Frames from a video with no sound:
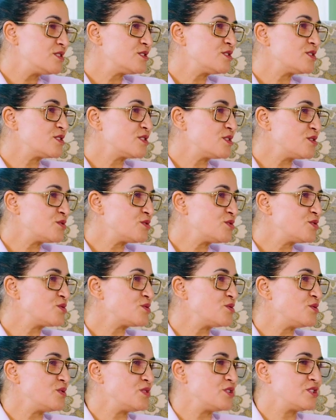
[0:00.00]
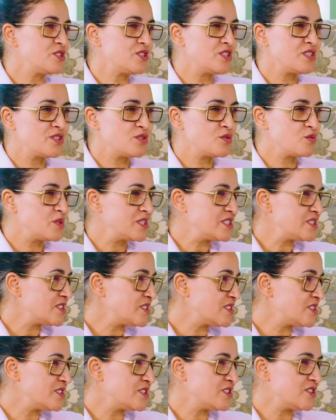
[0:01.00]
to go to school during the
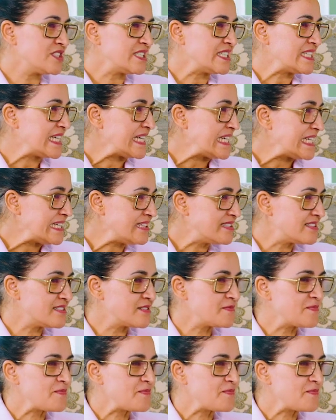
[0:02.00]
winter, during the heat.